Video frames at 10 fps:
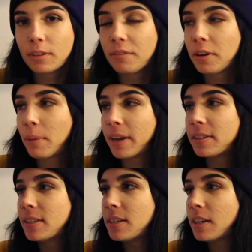of Living by
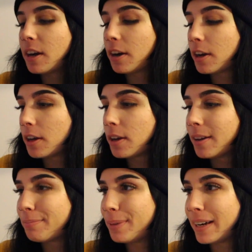
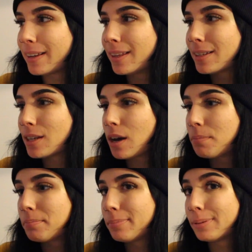Incendiary. Picked this
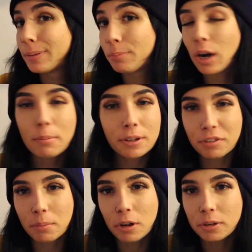up probably
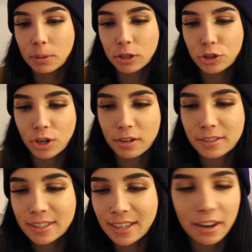from All In merch,
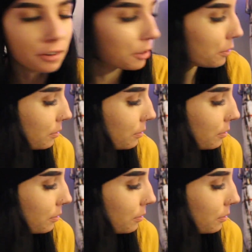honestly, I don't know.